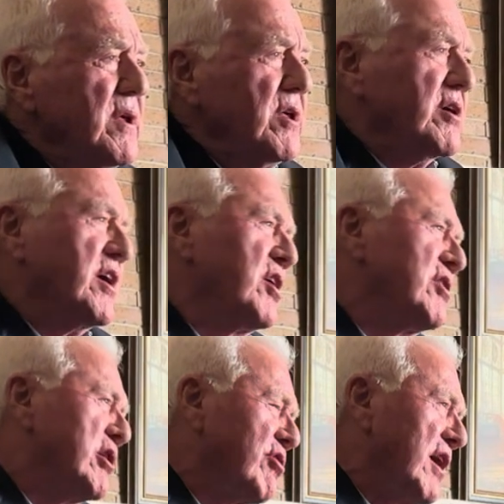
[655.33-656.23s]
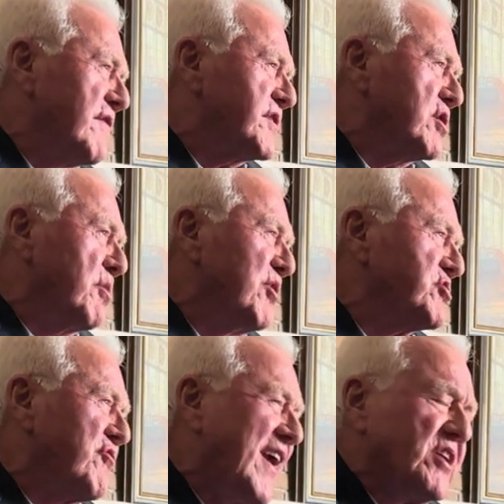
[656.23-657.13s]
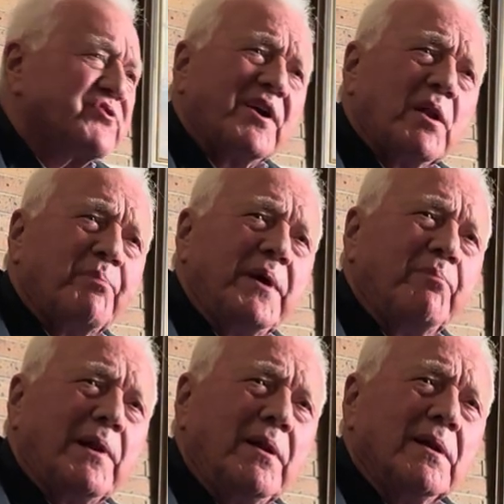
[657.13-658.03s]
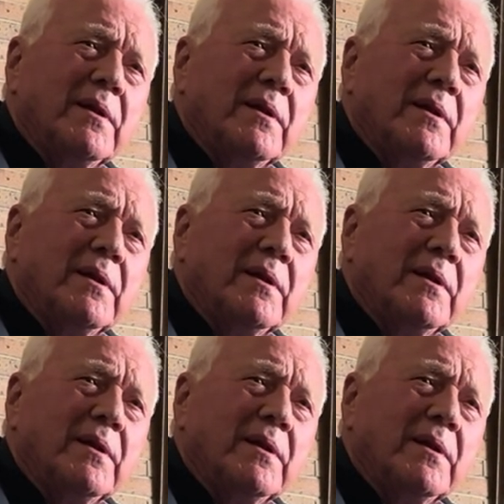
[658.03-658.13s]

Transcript: you cannot look after the most fragile people,